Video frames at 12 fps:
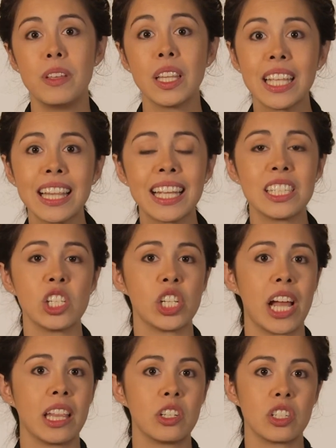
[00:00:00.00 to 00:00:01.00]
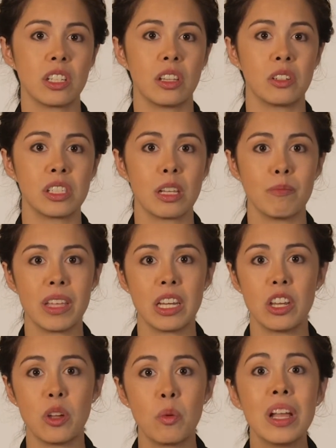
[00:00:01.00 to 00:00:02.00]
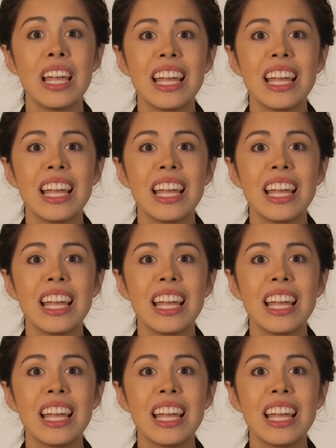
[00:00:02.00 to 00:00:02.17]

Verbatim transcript: Feeling like it's a challenge to learn something new